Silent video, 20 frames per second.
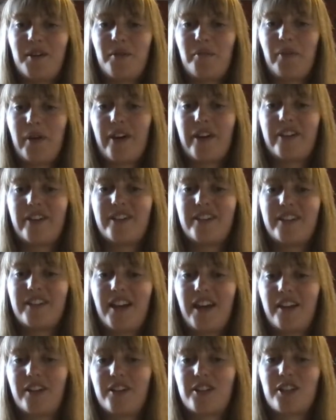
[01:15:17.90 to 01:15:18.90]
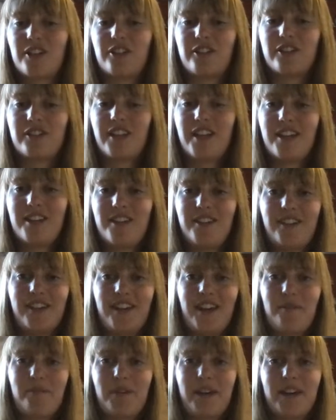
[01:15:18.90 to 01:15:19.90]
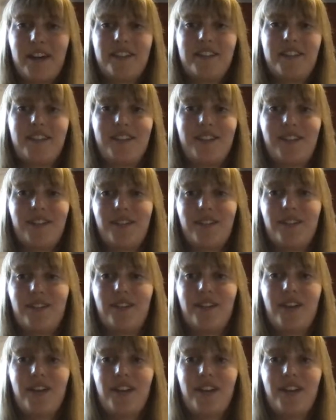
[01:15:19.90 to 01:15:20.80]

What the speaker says: but I shall let you get back to